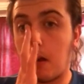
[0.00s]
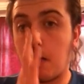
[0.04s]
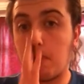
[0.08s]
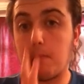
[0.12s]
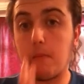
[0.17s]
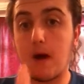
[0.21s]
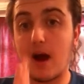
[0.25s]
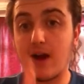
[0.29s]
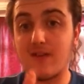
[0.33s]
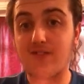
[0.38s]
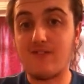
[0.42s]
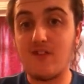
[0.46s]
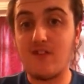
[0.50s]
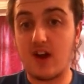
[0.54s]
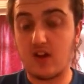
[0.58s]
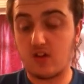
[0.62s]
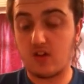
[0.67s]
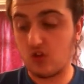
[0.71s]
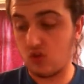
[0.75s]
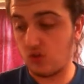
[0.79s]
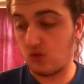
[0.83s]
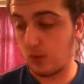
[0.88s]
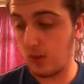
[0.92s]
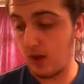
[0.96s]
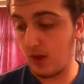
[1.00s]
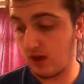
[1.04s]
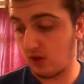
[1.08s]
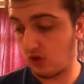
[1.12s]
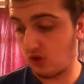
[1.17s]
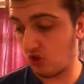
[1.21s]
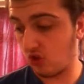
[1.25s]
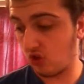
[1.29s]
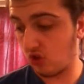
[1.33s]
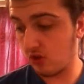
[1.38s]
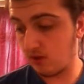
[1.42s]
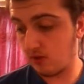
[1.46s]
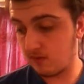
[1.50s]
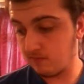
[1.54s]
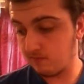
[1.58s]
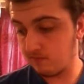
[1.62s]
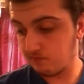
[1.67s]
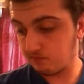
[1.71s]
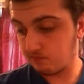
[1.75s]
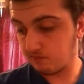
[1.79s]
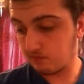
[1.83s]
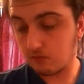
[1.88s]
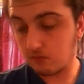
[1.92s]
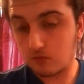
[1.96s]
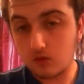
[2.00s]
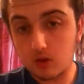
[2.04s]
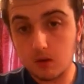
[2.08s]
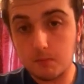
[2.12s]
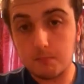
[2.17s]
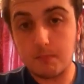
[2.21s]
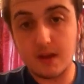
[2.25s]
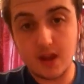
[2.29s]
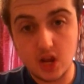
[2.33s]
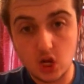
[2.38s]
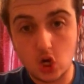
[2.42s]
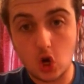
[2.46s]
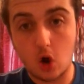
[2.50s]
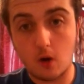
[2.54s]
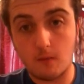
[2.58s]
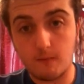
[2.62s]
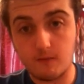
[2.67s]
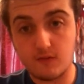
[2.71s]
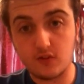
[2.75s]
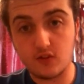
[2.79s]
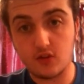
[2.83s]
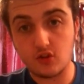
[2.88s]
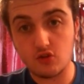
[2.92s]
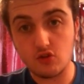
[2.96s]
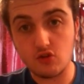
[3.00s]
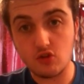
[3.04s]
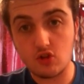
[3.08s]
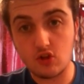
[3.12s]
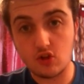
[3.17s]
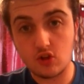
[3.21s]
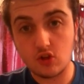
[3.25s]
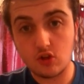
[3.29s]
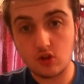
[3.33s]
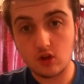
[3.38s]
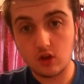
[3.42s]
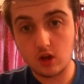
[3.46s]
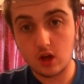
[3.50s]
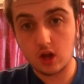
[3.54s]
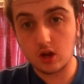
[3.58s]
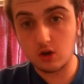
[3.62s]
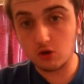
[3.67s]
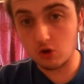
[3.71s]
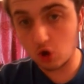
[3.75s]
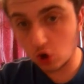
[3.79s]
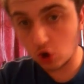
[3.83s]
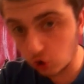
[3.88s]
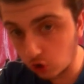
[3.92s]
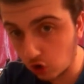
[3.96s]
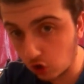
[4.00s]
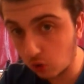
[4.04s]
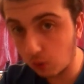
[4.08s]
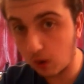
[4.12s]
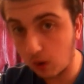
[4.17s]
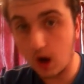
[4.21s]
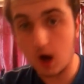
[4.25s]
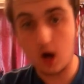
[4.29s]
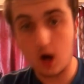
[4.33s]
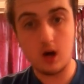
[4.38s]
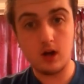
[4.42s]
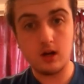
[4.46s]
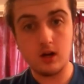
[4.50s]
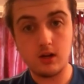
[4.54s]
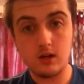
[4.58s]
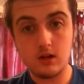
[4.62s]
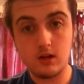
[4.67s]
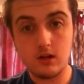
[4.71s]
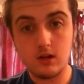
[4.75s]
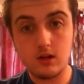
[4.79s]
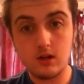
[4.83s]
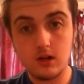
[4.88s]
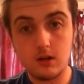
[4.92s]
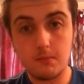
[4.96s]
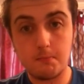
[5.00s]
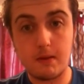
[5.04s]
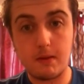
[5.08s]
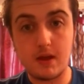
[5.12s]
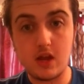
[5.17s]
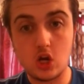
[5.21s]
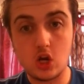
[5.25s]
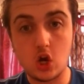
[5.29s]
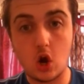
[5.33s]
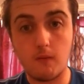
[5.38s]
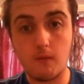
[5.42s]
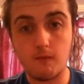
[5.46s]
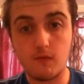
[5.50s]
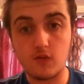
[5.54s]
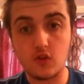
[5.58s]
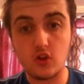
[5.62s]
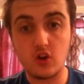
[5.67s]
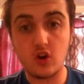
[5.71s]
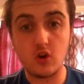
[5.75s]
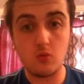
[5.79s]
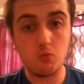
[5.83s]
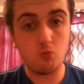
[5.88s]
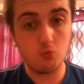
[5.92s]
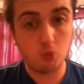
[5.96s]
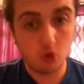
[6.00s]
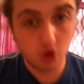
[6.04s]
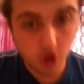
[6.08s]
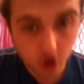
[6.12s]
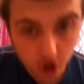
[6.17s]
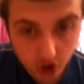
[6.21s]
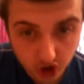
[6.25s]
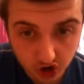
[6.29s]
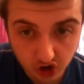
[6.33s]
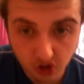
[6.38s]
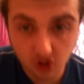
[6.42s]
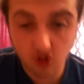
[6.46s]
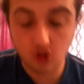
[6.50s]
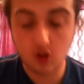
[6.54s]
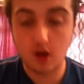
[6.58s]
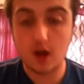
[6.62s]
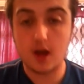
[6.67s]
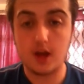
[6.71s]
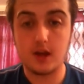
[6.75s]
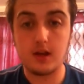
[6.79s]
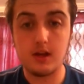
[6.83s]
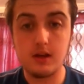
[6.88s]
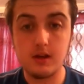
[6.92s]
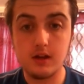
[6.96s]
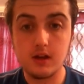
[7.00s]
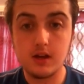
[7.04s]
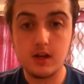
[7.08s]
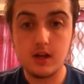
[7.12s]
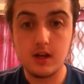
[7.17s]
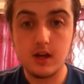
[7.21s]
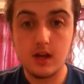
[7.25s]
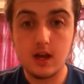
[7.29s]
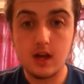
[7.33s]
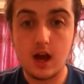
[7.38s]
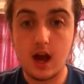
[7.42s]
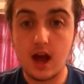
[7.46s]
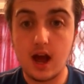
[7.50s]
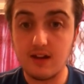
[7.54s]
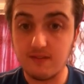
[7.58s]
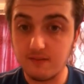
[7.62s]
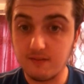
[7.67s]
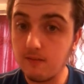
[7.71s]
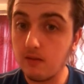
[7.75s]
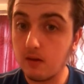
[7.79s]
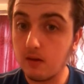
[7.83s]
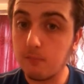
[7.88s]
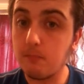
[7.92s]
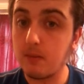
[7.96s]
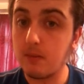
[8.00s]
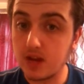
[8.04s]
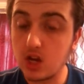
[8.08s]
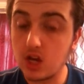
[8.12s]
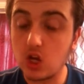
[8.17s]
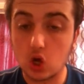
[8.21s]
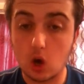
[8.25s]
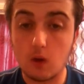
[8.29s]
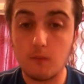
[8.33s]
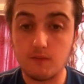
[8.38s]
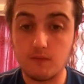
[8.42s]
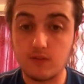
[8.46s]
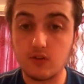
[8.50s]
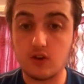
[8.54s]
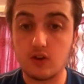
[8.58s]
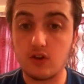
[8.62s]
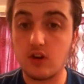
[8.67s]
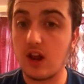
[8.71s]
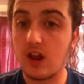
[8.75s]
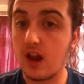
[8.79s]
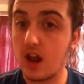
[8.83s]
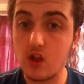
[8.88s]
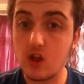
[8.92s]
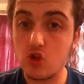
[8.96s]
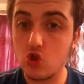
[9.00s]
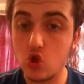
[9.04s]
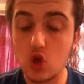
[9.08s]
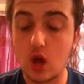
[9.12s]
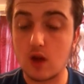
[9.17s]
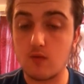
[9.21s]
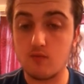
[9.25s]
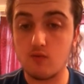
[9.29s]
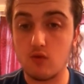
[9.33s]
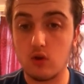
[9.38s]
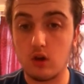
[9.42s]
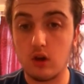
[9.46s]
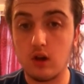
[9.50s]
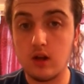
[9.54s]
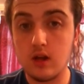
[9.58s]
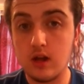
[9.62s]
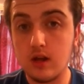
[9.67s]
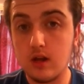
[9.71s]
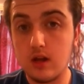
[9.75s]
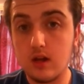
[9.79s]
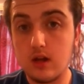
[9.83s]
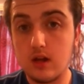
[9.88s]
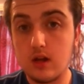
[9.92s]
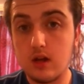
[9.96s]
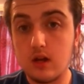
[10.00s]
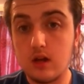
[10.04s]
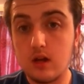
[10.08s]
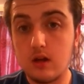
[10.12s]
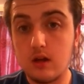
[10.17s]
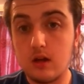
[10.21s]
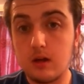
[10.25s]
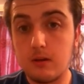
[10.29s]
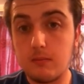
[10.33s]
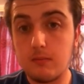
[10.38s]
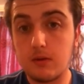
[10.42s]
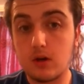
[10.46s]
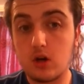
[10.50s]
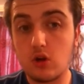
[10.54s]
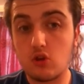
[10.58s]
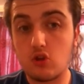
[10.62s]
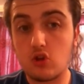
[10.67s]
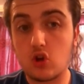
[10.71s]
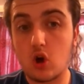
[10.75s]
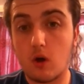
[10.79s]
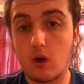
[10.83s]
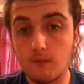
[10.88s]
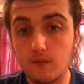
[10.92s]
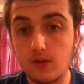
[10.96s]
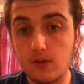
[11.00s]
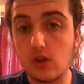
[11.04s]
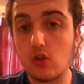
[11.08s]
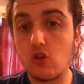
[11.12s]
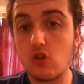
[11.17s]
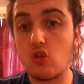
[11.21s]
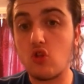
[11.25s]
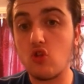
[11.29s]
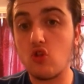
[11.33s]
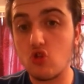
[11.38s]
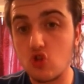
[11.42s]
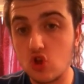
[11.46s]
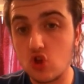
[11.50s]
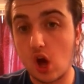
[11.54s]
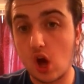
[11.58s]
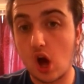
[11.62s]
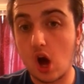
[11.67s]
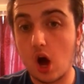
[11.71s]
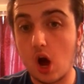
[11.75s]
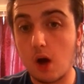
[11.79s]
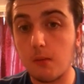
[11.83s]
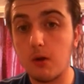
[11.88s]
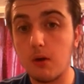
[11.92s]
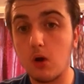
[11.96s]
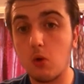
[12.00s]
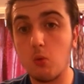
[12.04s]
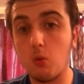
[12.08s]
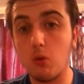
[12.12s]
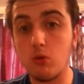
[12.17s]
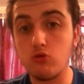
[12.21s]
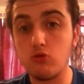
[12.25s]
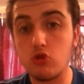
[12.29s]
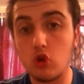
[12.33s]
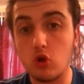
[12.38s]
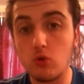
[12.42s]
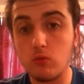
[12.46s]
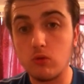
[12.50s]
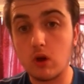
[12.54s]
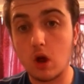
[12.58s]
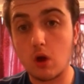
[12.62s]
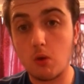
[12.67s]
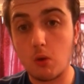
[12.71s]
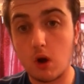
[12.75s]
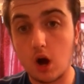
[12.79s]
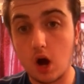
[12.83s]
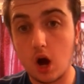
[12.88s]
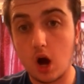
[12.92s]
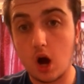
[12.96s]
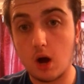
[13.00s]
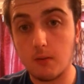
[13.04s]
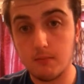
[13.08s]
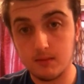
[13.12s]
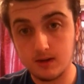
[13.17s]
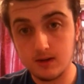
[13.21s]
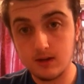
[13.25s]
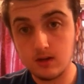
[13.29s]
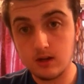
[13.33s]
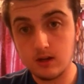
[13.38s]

my advice is this: be confident in who you are, be confident in what you're going to say, and be confident in general, because confidence and charm will do no harm,